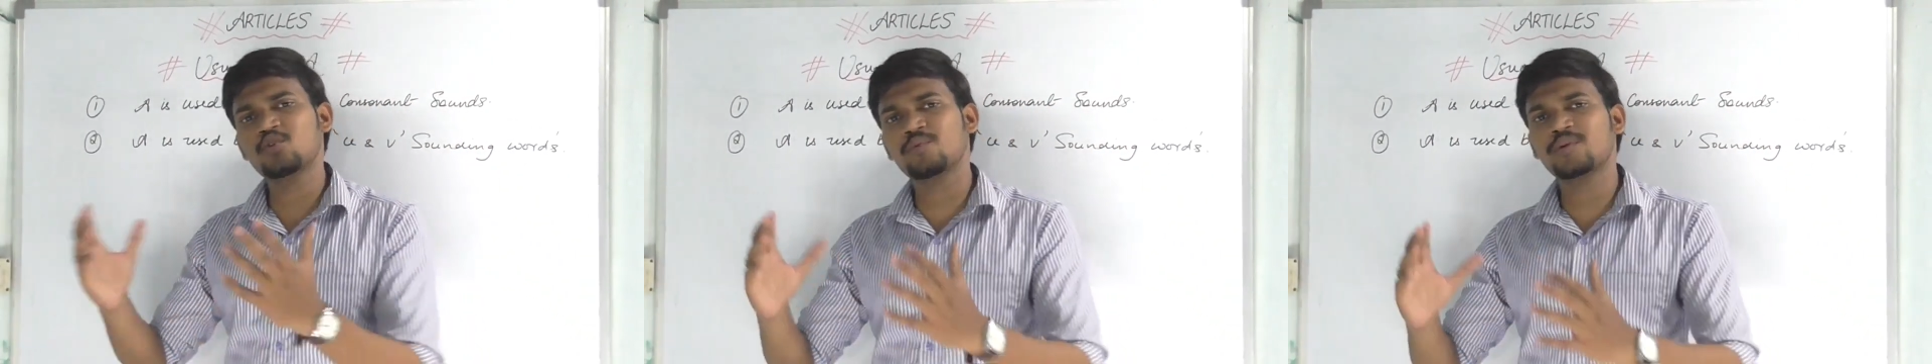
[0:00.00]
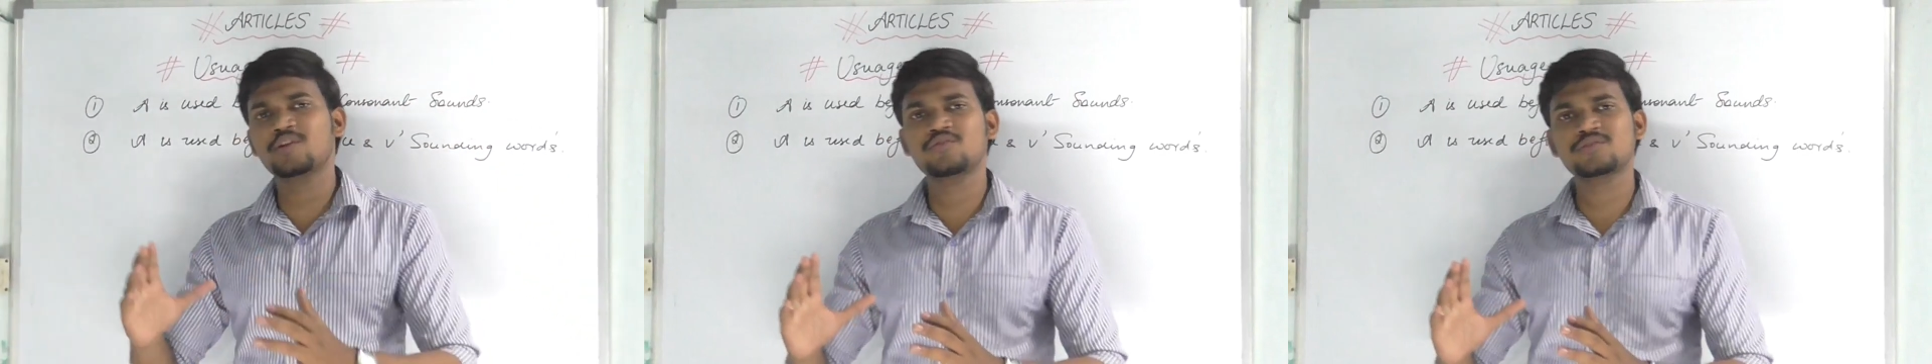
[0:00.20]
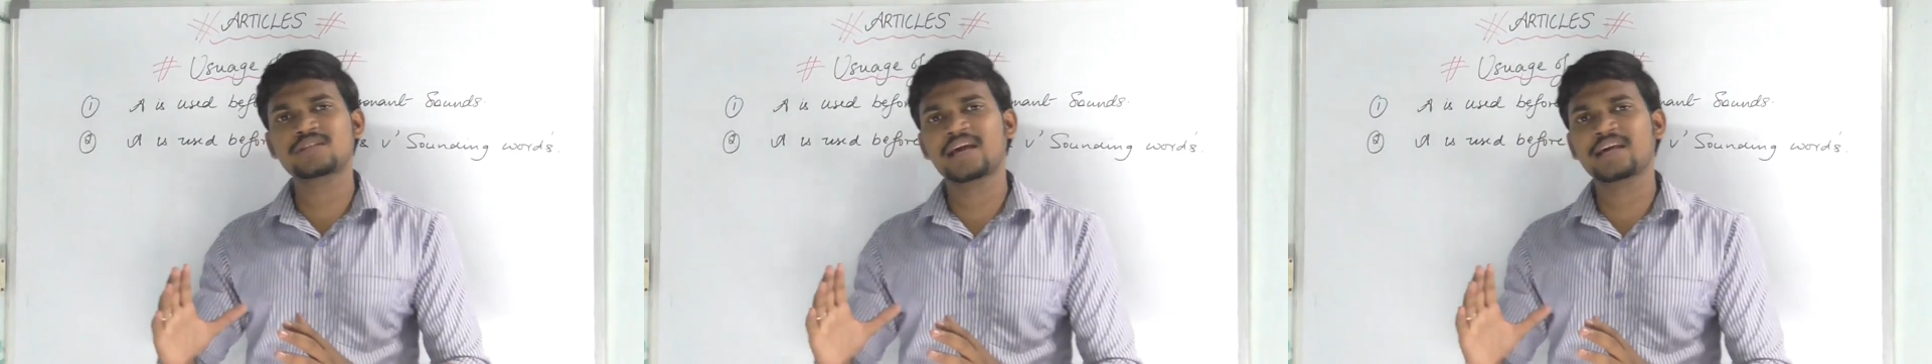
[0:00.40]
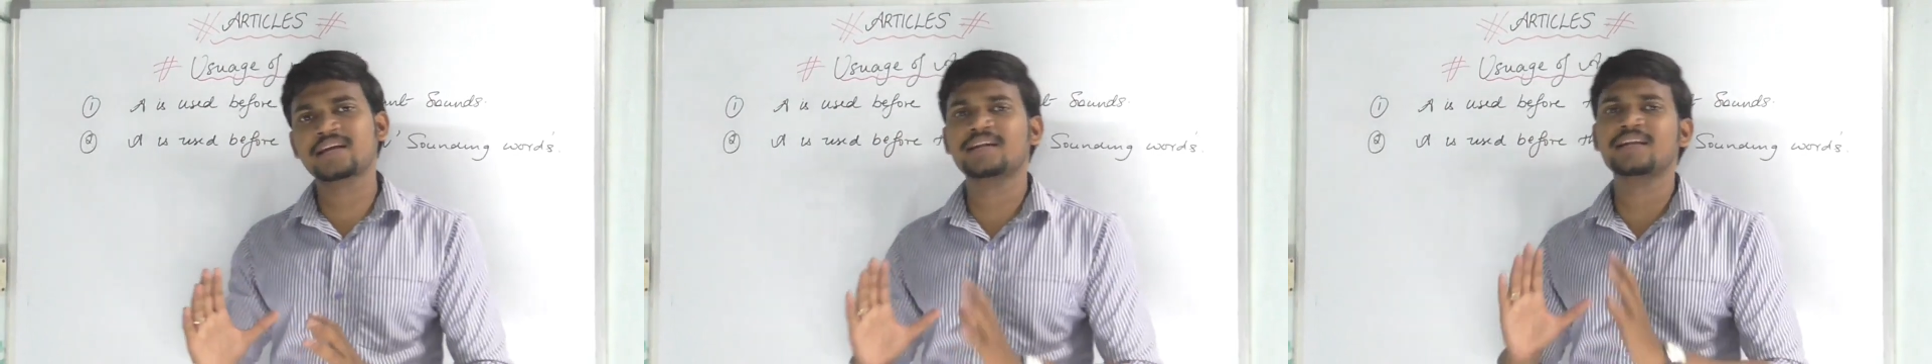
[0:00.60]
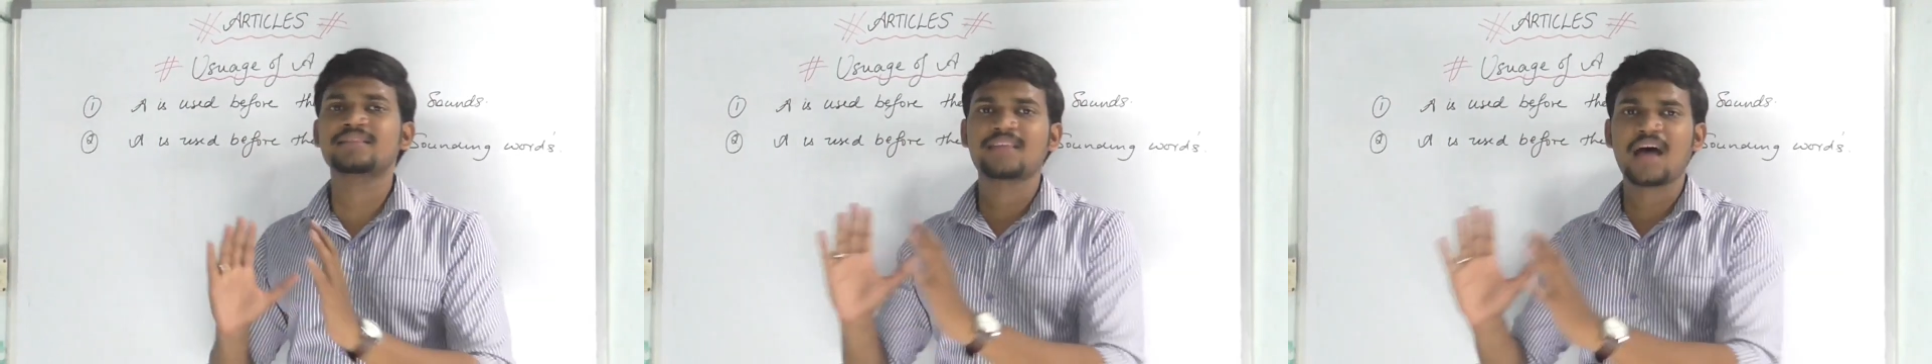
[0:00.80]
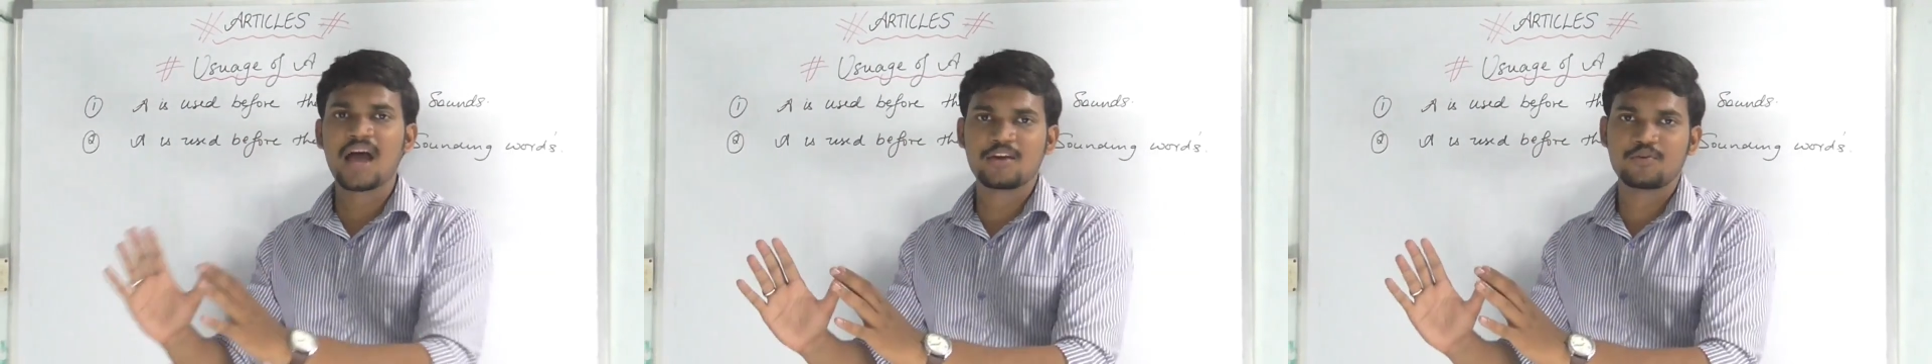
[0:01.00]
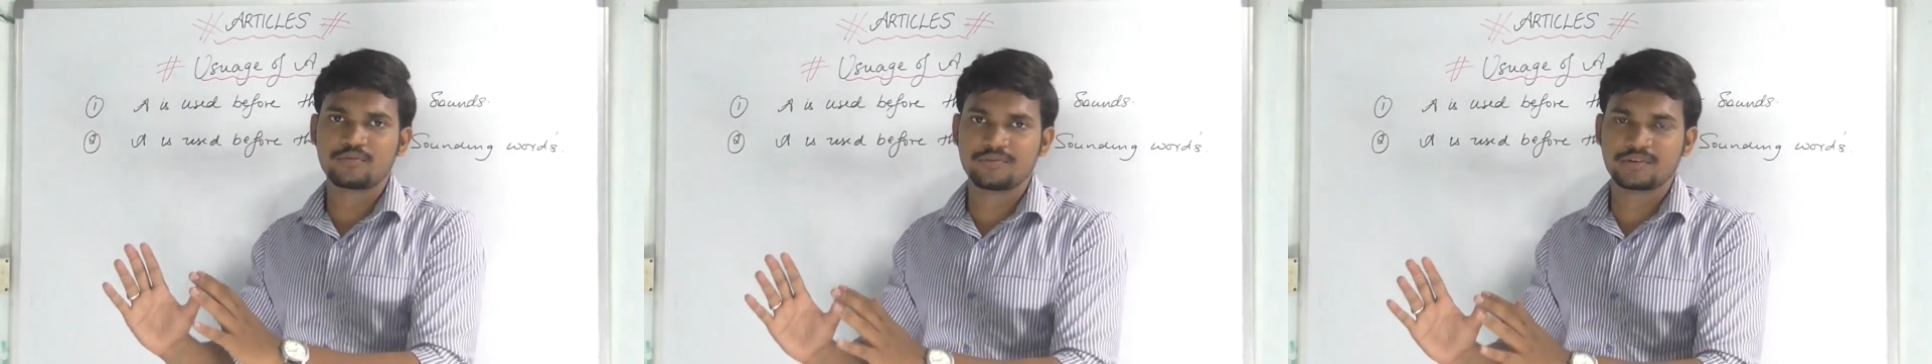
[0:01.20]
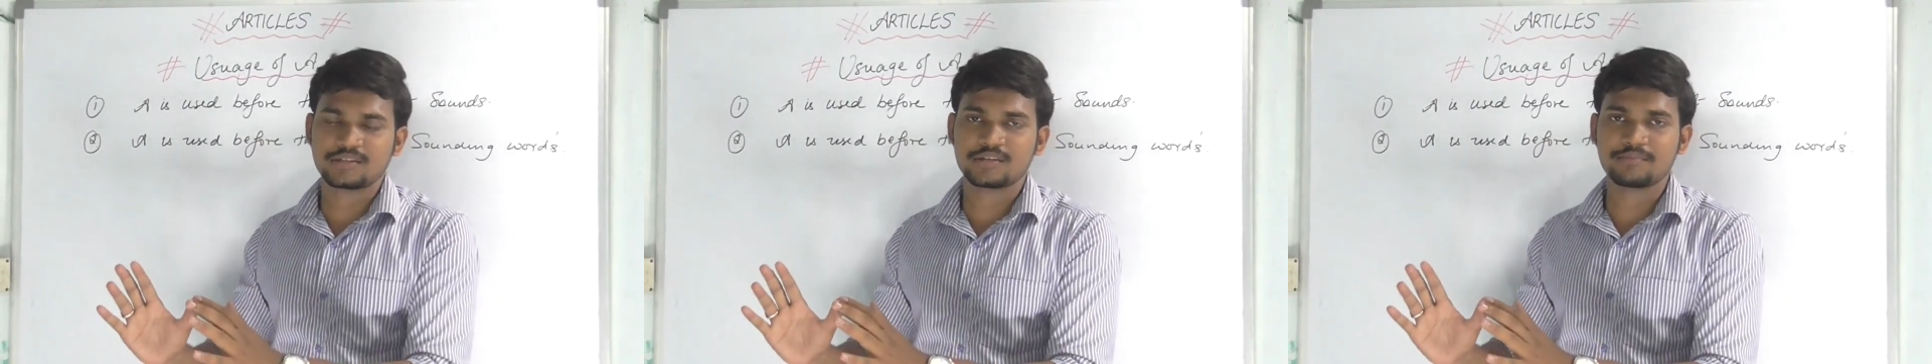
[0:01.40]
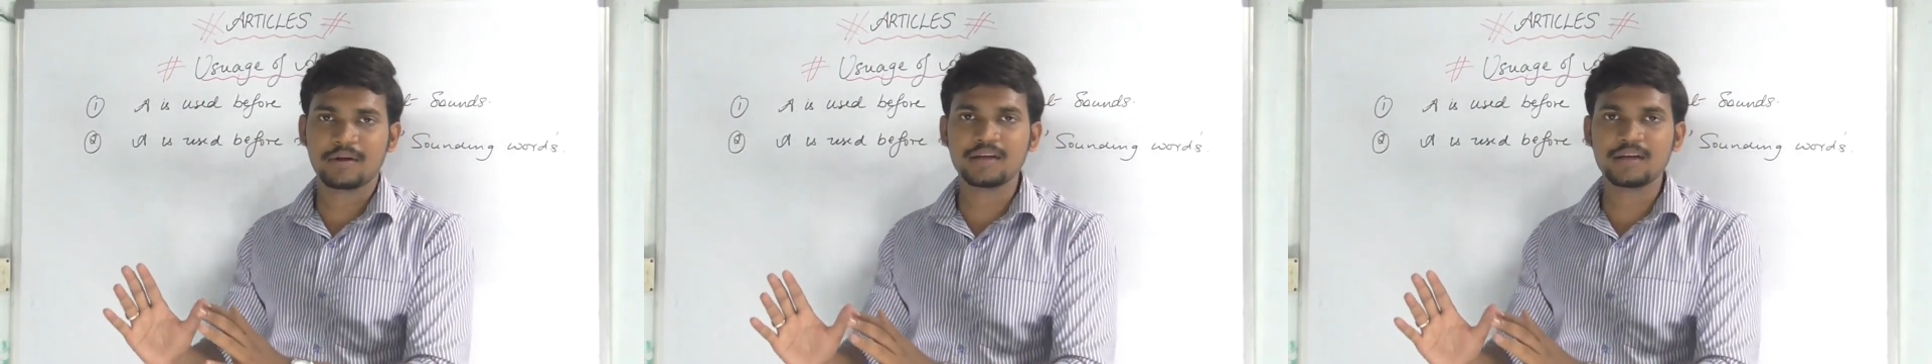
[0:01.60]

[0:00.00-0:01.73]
you will use directly the university.